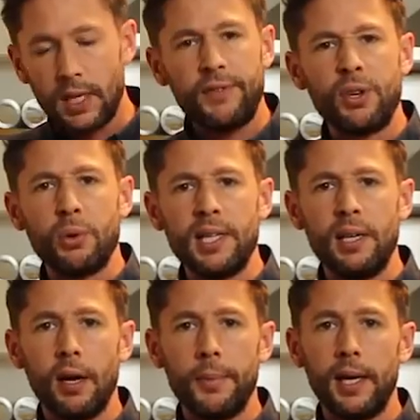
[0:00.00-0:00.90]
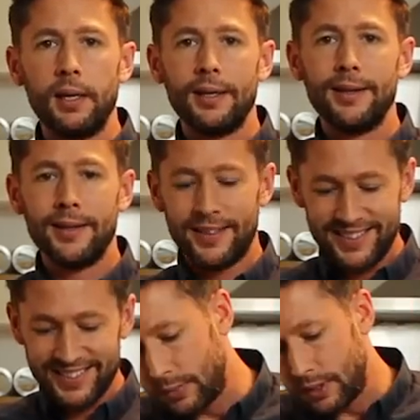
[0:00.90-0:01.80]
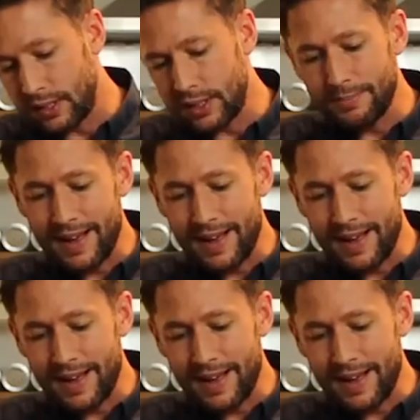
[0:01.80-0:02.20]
if you're greedy like me. Doesn't